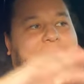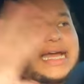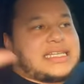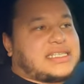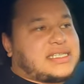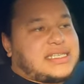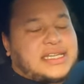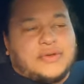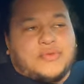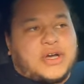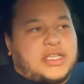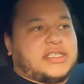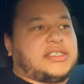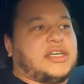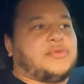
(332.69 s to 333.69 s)
I just didn't
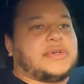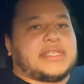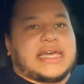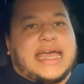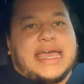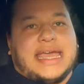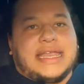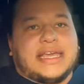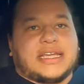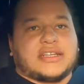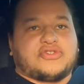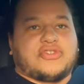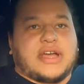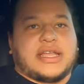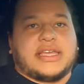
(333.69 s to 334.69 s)
want to deal with that headache
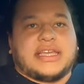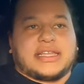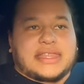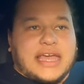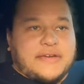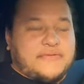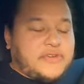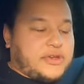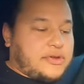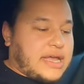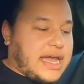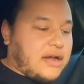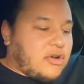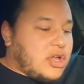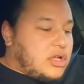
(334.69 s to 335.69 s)
of trying to get that figured
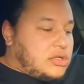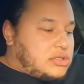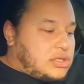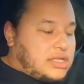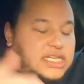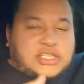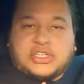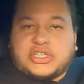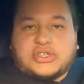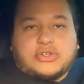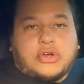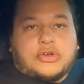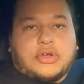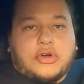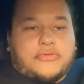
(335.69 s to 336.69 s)
out. So let's just start